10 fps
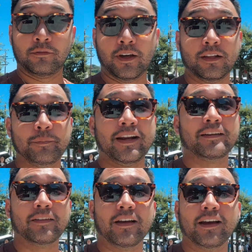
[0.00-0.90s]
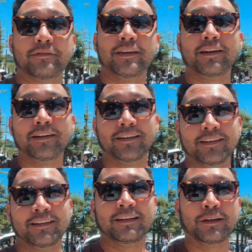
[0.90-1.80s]
Finally made it alive here
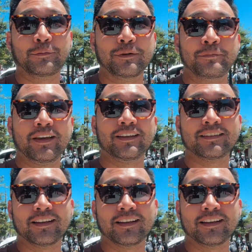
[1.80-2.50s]
in one piece at